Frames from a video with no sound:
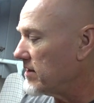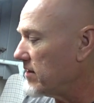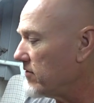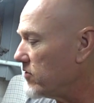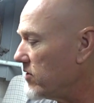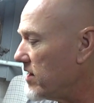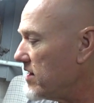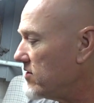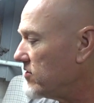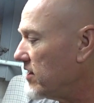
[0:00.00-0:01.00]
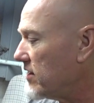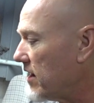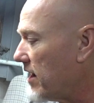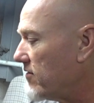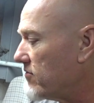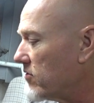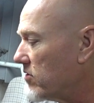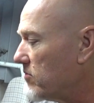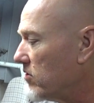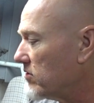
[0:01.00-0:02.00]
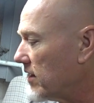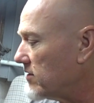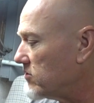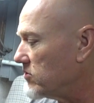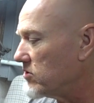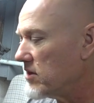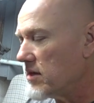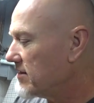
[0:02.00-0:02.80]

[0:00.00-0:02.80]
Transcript: if you E D C a knife or a multi-tool,